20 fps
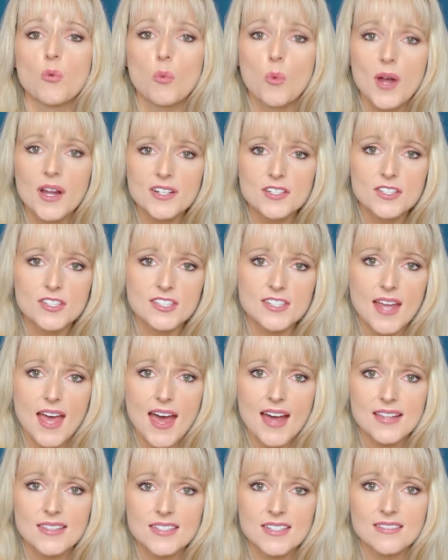which
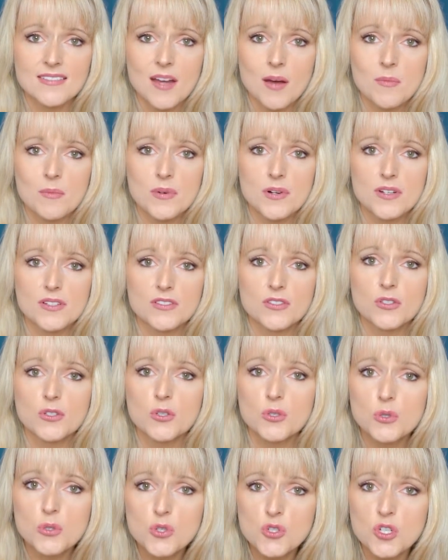stats and numbers
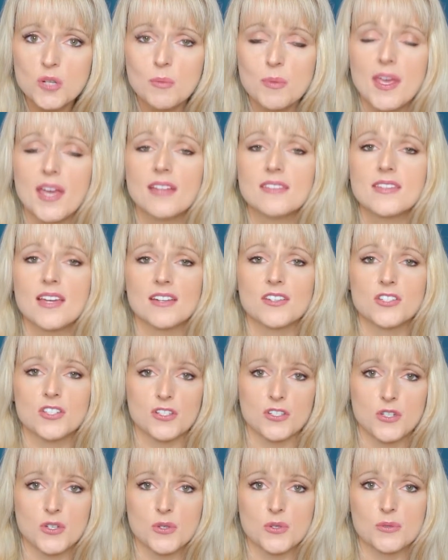you should pay
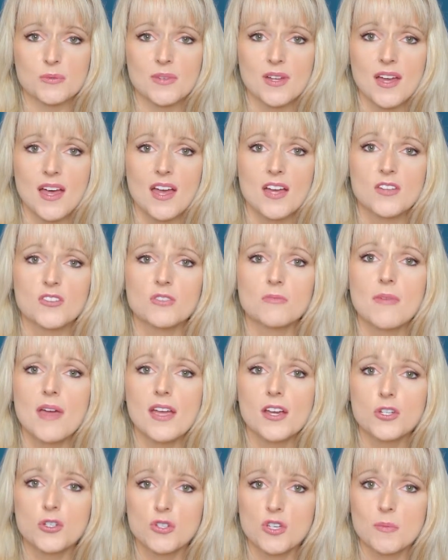attention to to
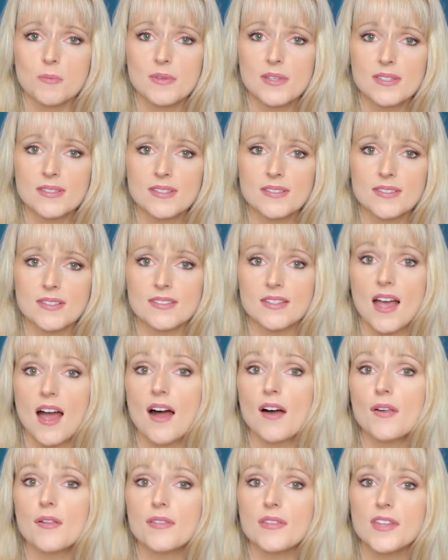make sure your business is
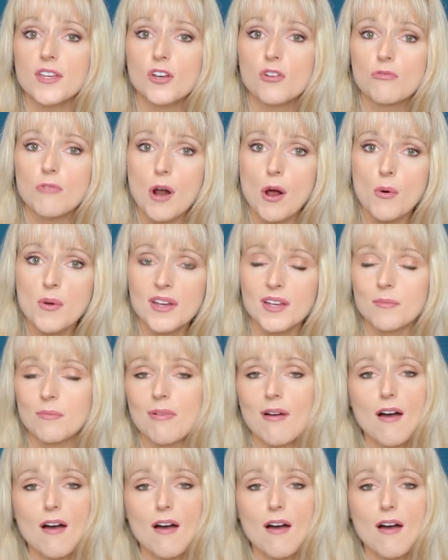healthy, growing and